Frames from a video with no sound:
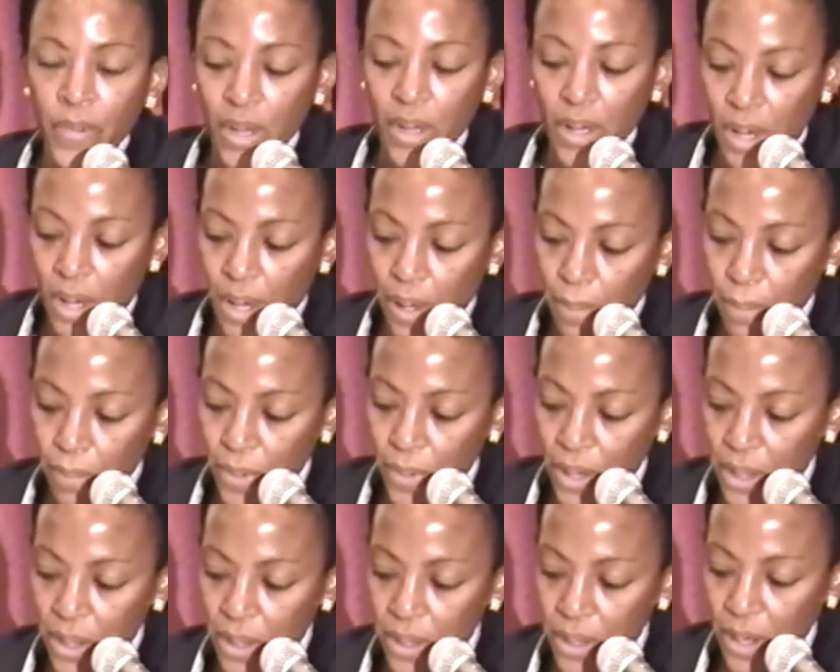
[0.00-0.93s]

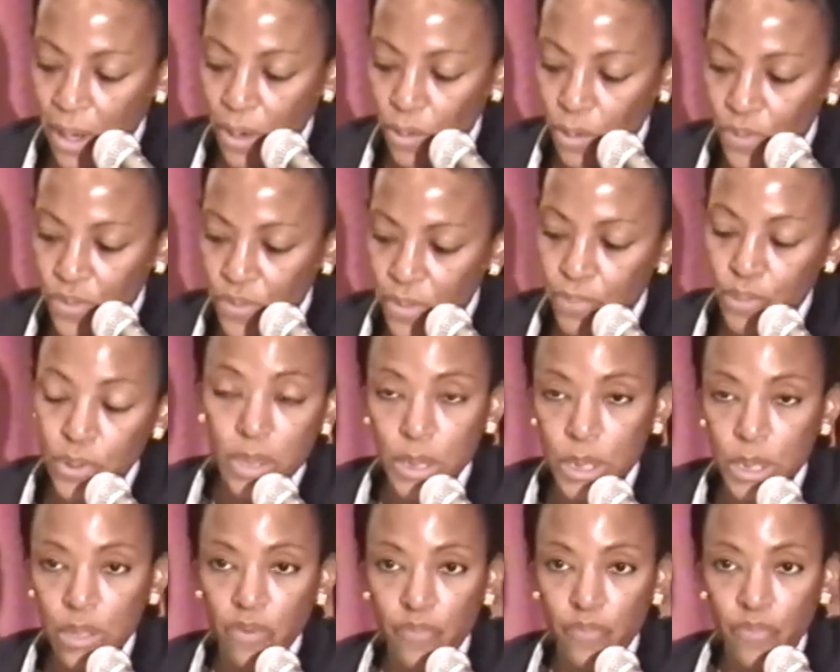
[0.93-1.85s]
Now, the
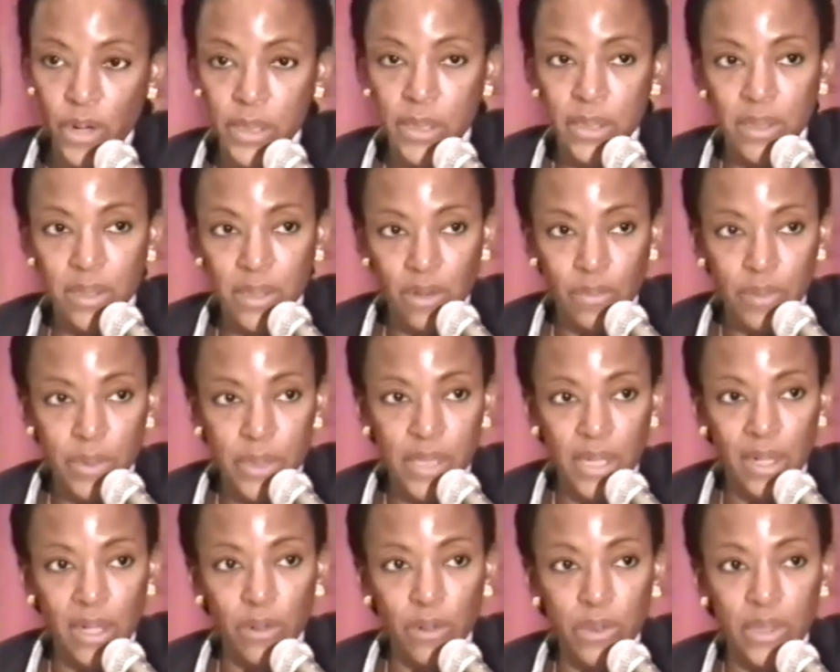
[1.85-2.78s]
position of president of
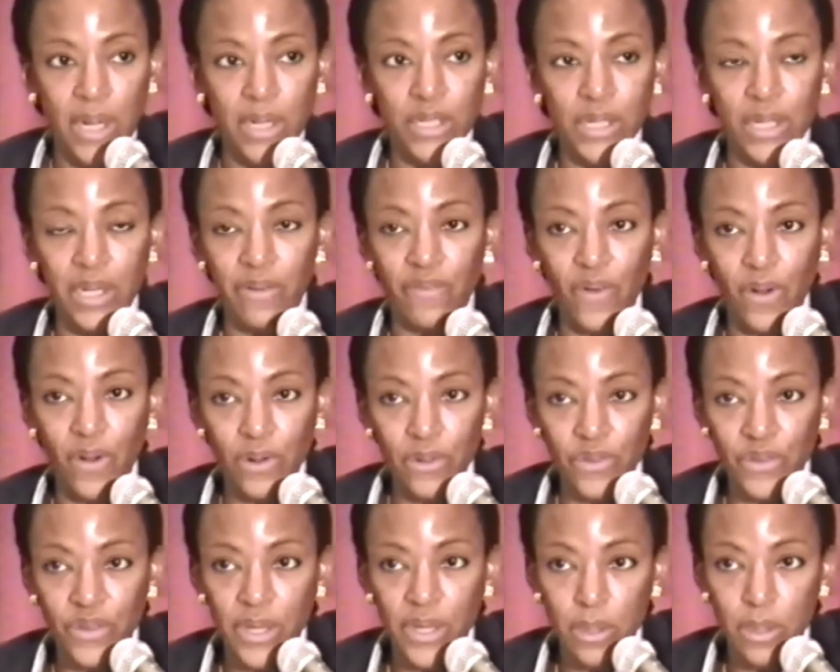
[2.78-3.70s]
CLO is actually a
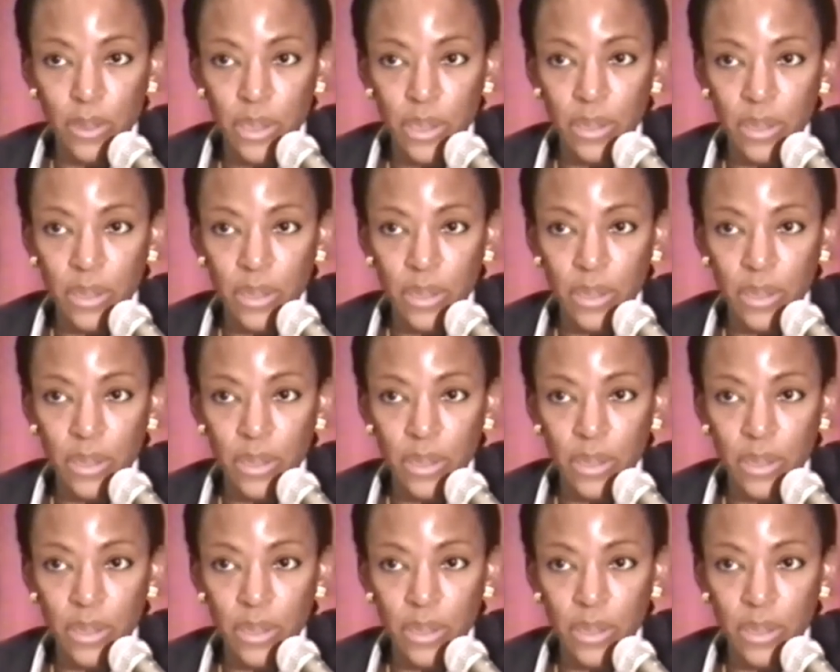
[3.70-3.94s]
volunteer's